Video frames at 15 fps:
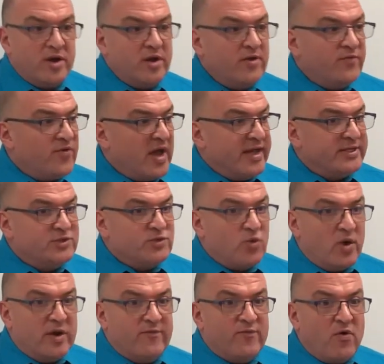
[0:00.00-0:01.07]
do you find
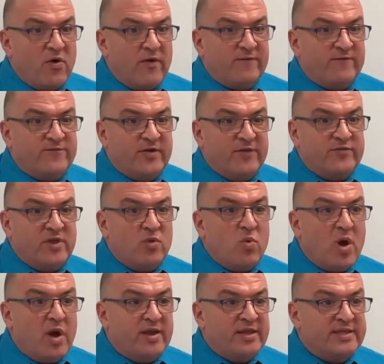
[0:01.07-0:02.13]
24 and
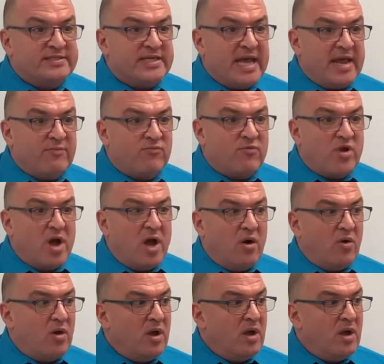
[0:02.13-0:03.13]
51 in the same row?